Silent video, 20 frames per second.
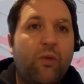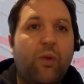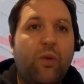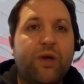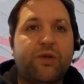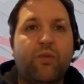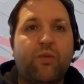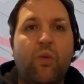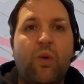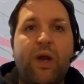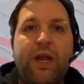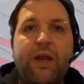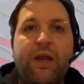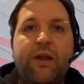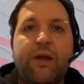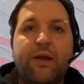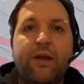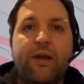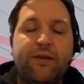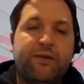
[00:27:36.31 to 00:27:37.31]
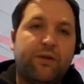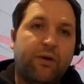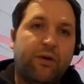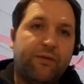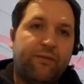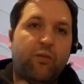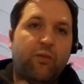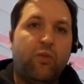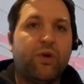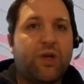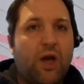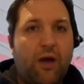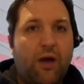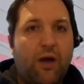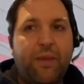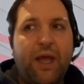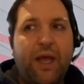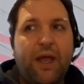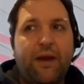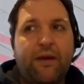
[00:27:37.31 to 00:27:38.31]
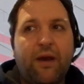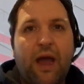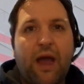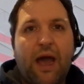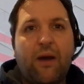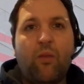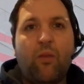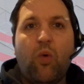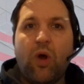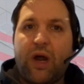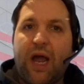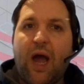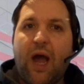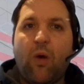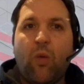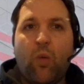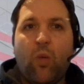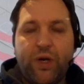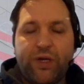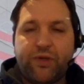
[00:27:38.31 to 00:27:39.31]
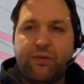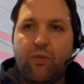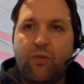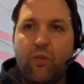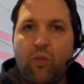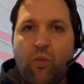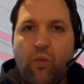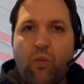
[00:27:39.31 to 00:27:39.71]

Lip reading: which we sort of would come in and work out which